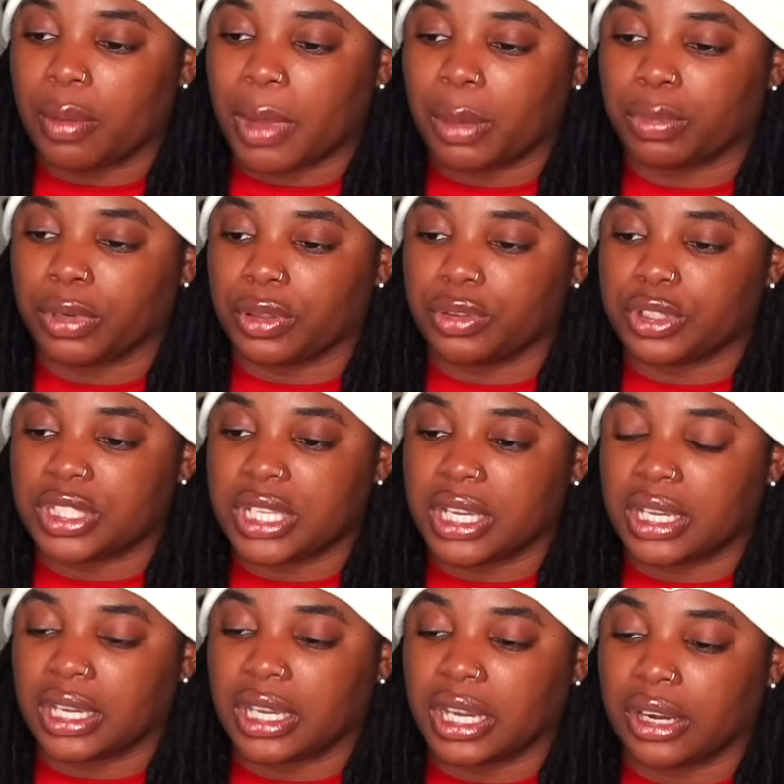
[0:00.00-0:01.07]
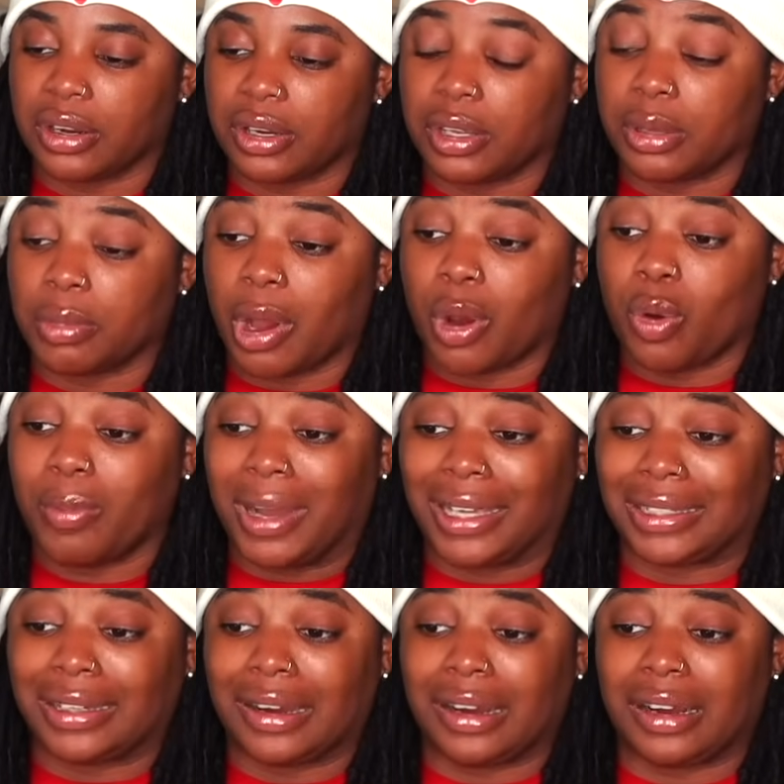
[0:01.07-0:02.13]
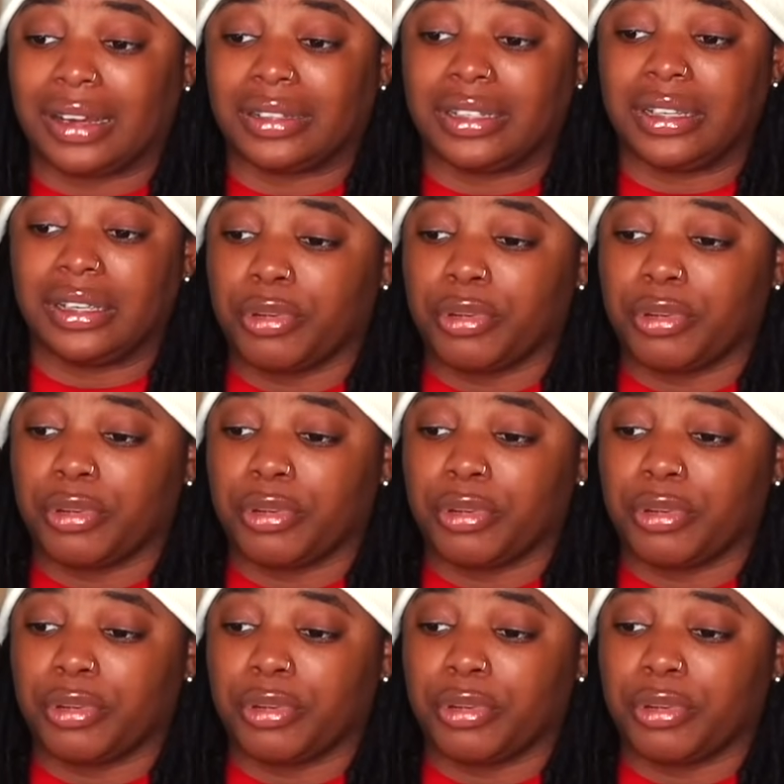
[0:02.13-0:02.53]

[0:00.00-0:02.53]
and my brother's taking care of him. Oh my God.